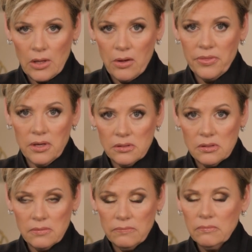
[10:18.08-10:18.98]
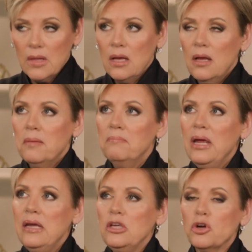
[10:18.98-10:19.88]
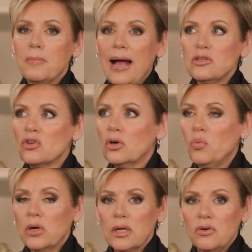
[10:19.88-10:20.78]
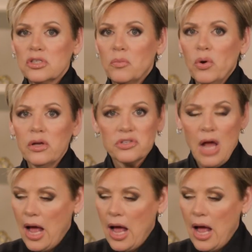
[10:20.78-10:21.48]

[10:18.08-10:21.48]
on this. Meaning your mind's going to want to go somewhere else.